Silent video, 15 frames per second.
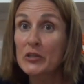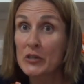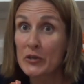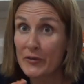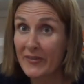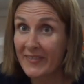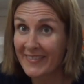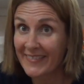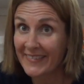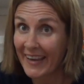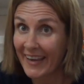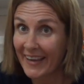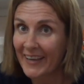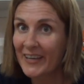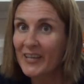to
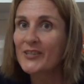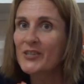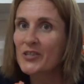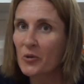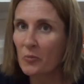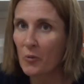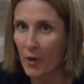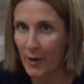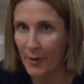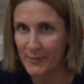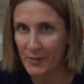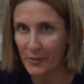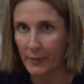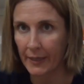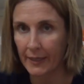stick to what I'm
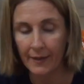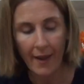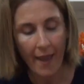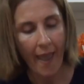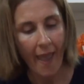doing.